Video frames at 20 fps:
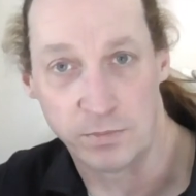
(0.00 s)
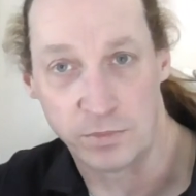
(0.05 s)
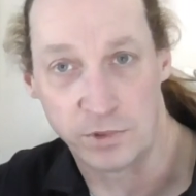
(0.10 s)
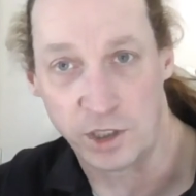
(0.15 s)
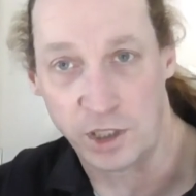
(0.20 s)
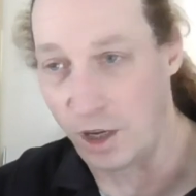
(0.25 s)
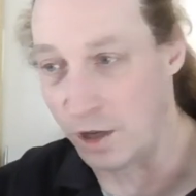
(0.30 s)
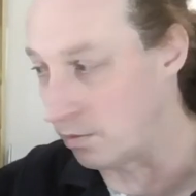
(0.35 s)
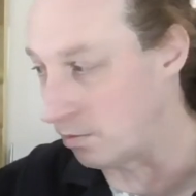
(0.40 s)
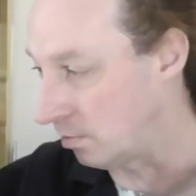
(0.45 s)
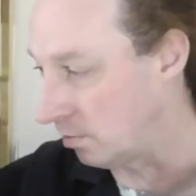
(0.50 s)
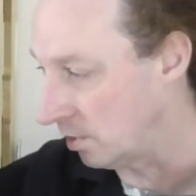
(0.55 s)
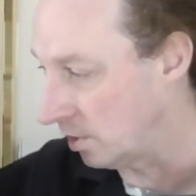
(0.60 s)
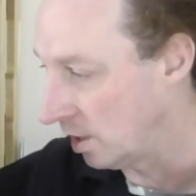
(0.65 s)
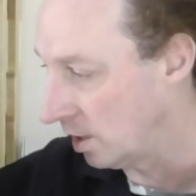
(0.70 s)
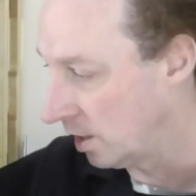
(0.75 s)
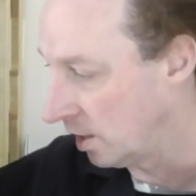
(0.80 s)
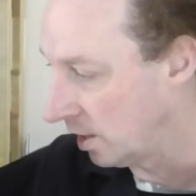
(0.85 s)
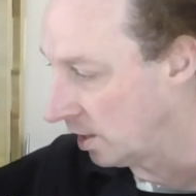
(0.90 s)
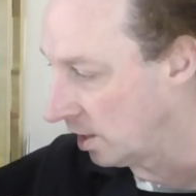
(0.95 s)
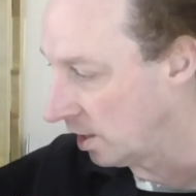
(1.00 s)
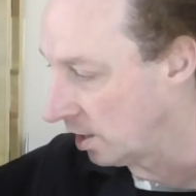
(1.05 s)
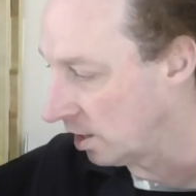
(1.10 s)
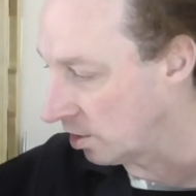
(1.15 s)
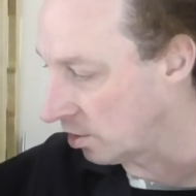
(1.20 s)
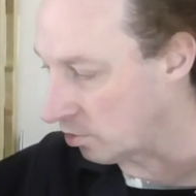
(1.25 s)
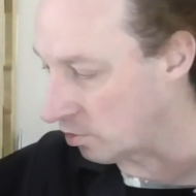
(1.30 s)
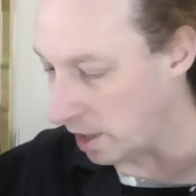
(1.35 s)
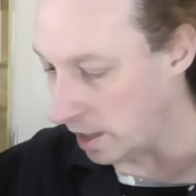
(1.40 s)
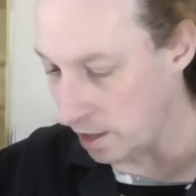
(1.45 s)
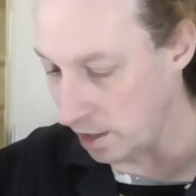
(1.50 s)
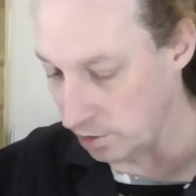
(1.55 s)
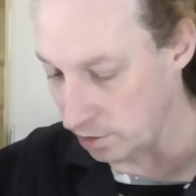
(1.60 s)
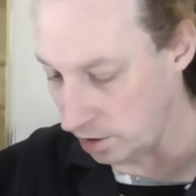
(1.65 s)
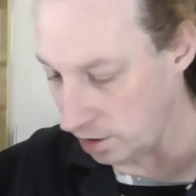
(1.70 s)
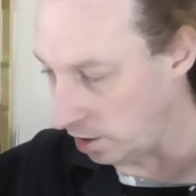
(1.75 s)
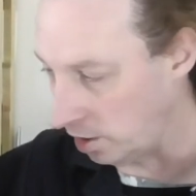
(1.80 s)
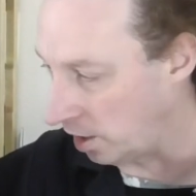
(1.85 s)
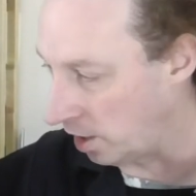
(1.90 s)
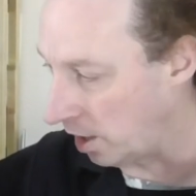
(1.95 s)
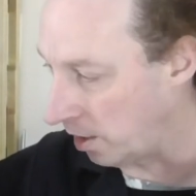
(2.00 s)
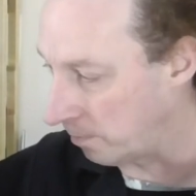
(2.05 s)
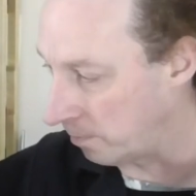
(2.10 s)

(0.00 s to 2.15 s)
So great little